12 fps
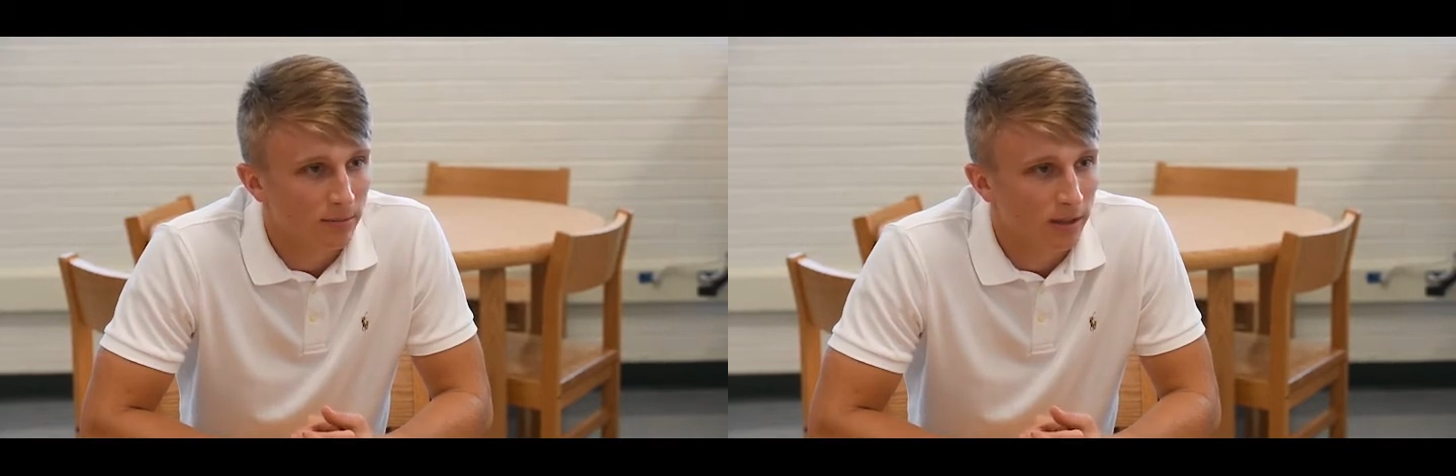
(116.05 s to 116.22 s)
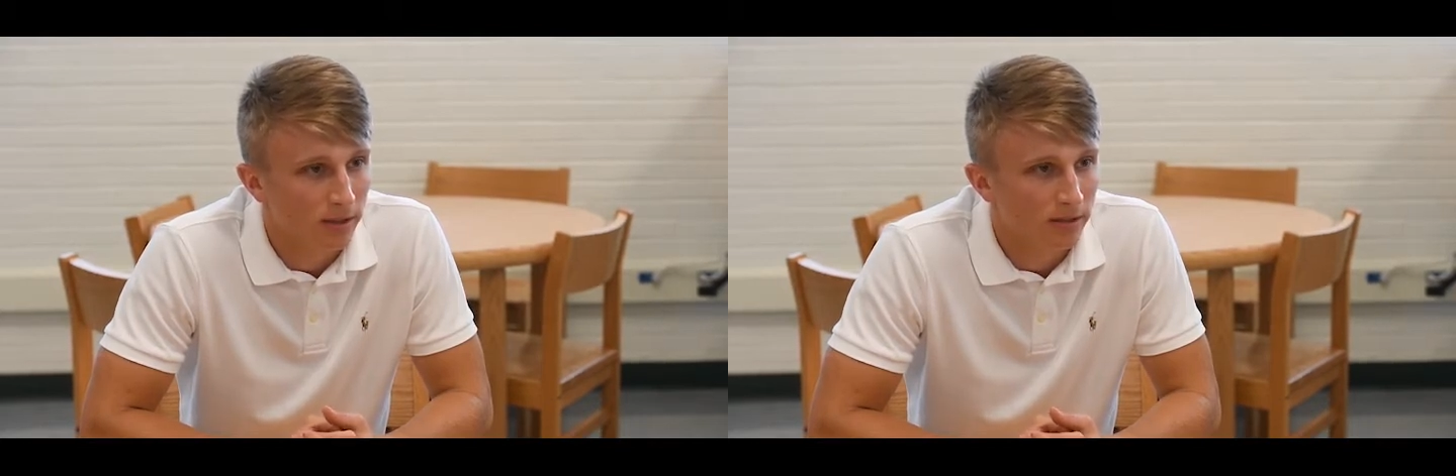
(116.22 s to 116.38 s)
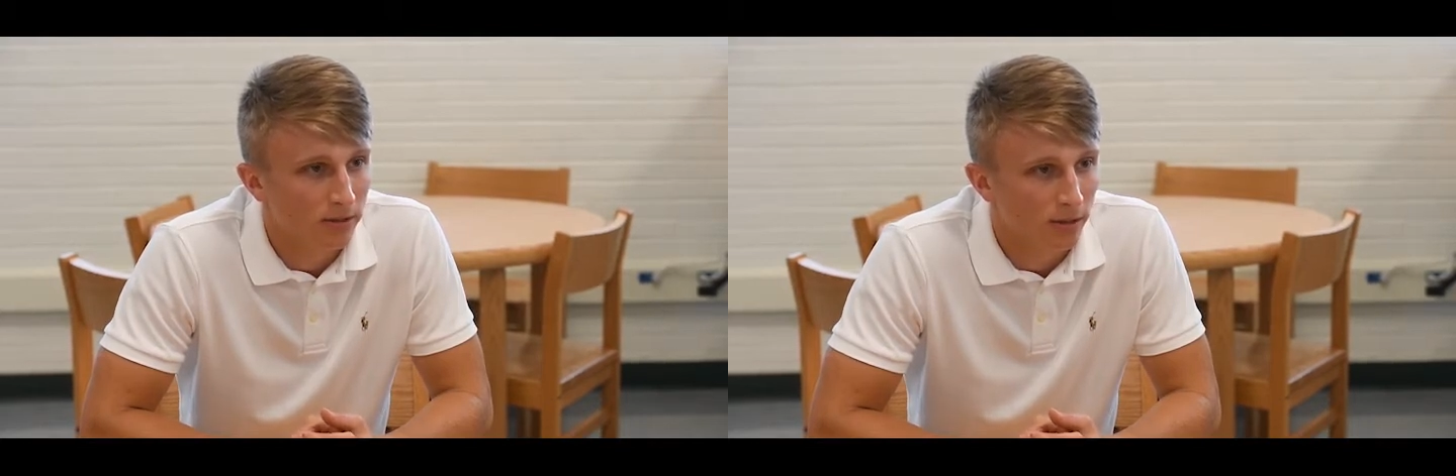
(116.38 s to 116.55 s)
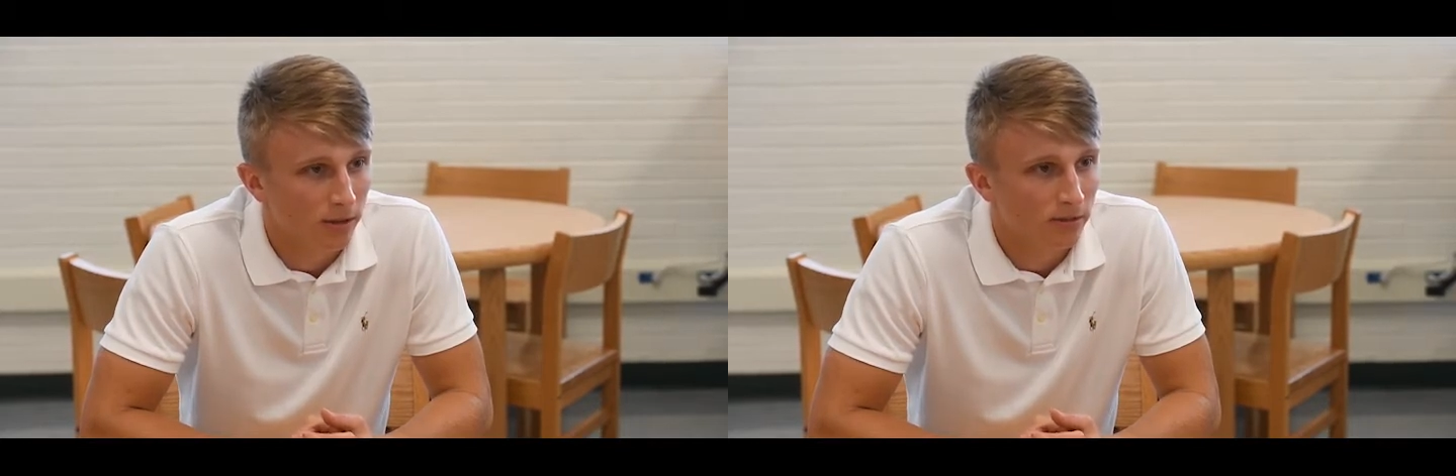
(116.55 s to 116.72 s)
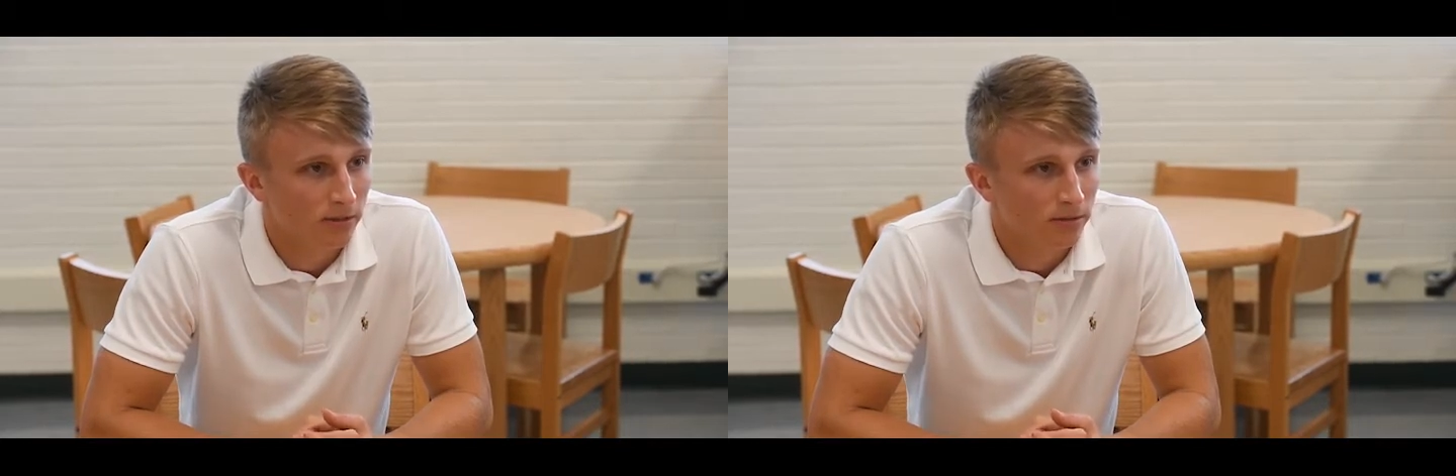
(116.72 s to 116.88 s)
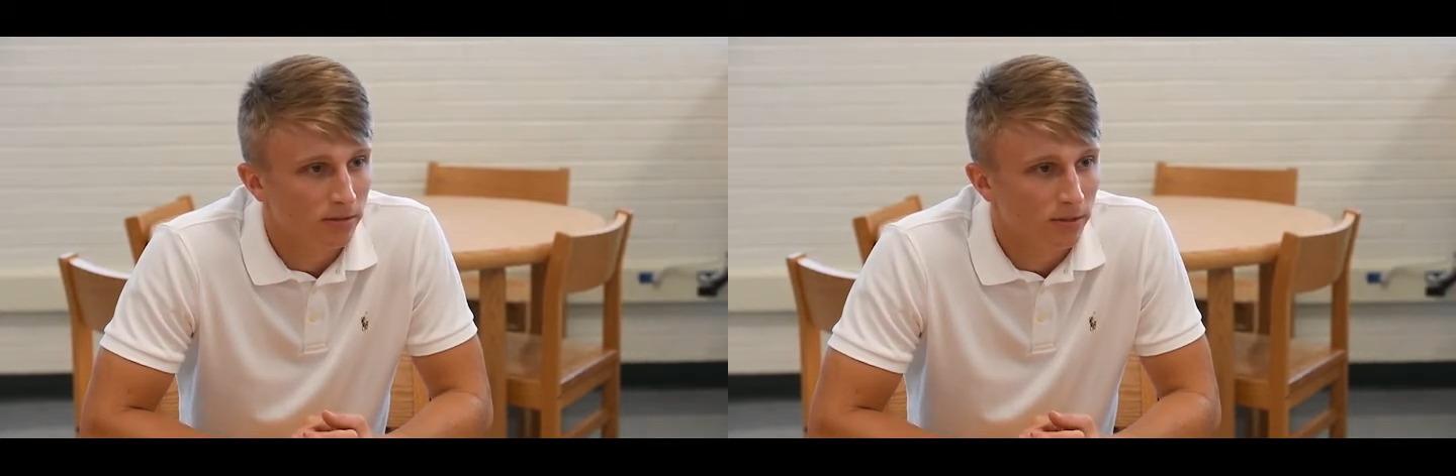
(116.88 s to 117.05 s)
made us
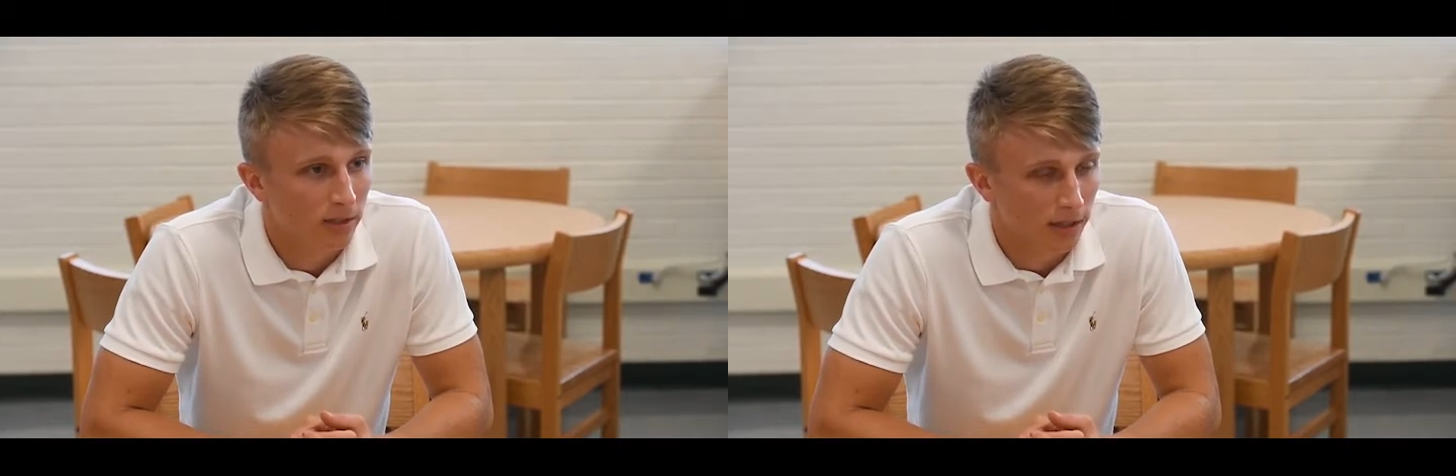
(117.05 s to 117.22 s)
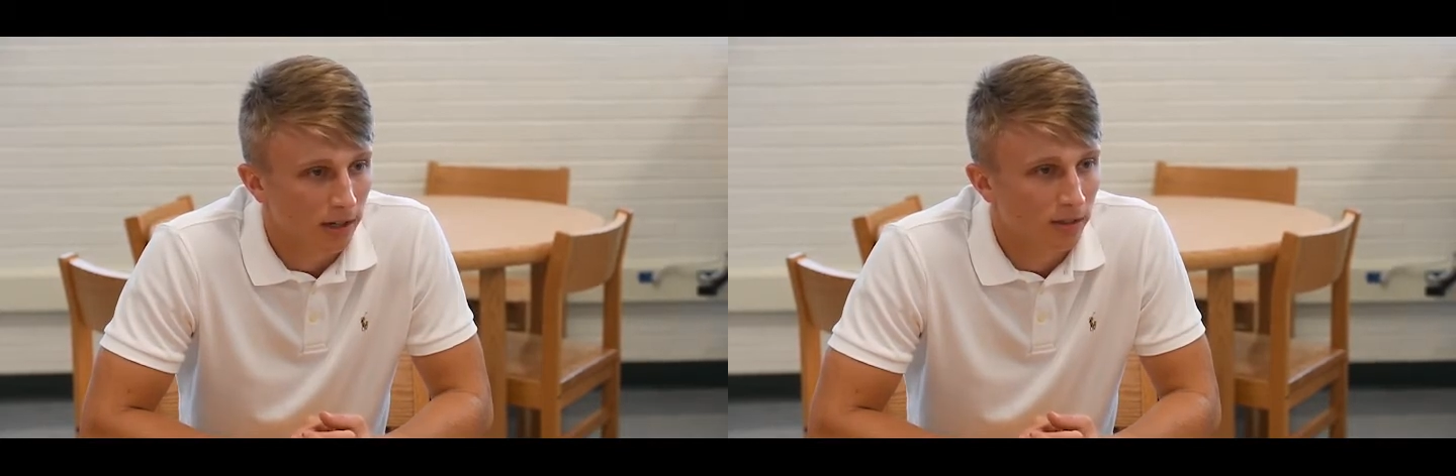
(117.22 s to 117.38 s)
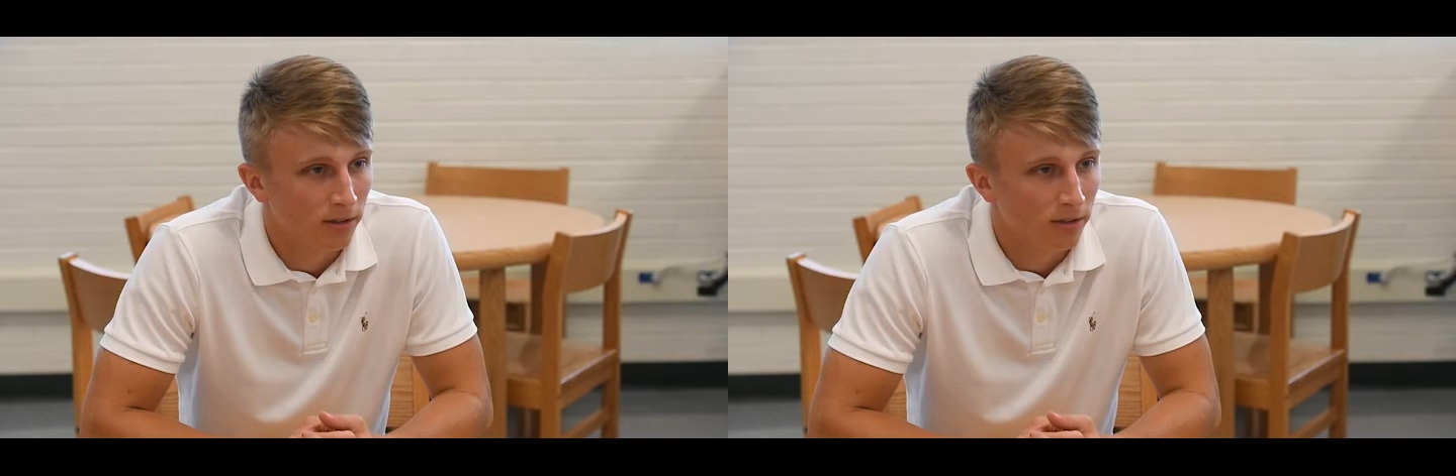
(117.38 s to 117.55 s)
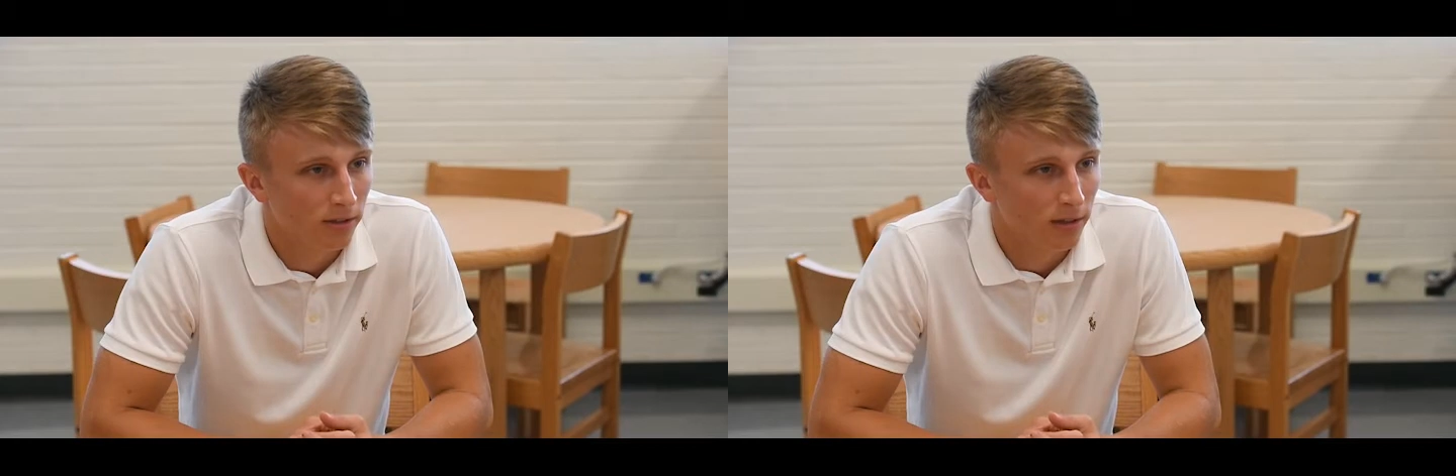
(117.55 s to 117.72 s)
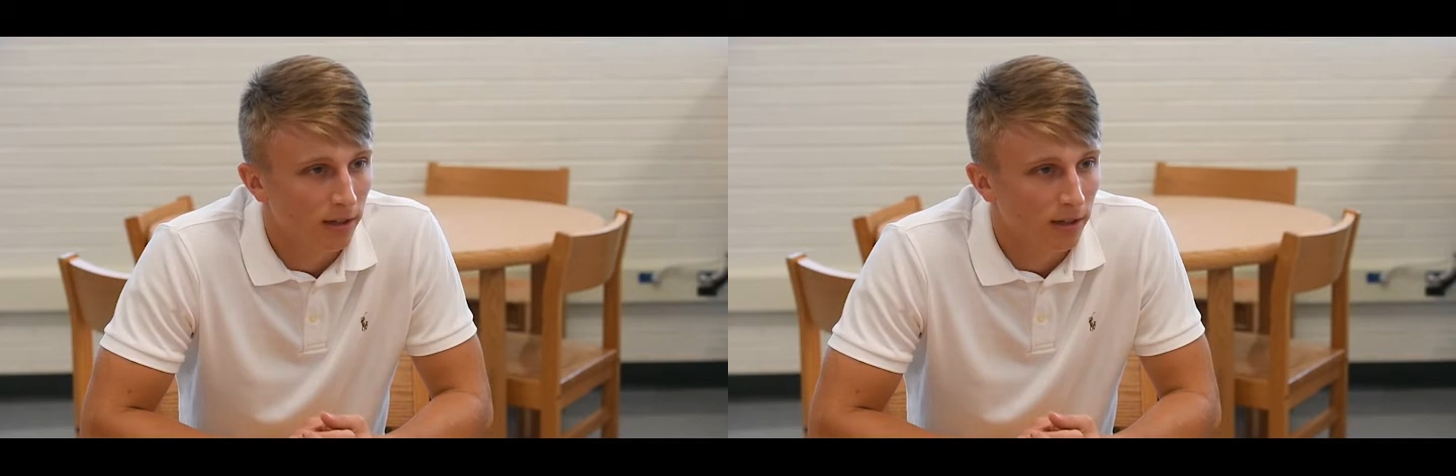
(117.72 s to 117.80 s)
grown together.